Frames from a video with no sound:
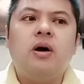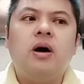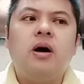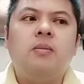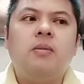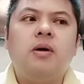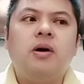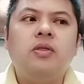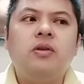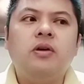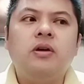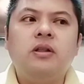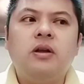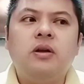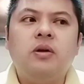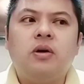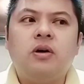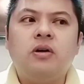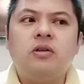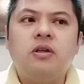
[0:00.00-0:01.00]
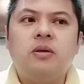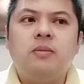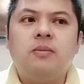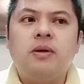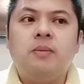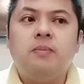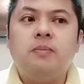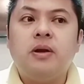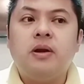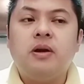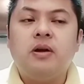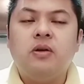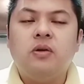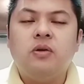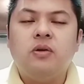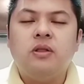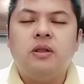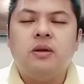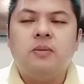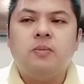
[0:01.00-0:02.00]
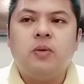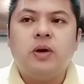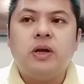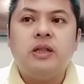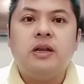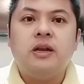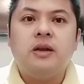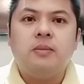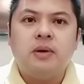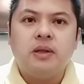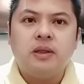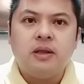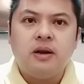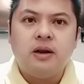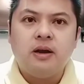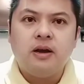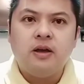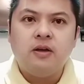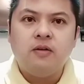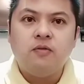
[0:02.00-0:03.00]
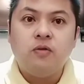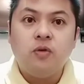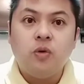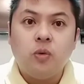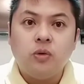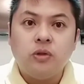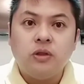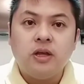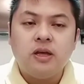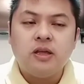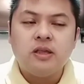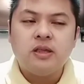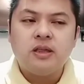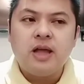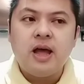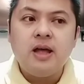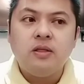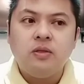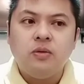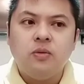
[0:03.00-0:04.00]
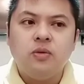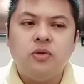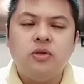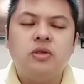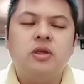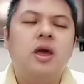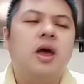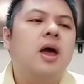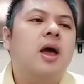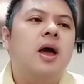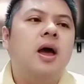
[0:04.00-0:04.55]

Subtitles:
Under the law kasi may period na pwede naman talaga yung floating status,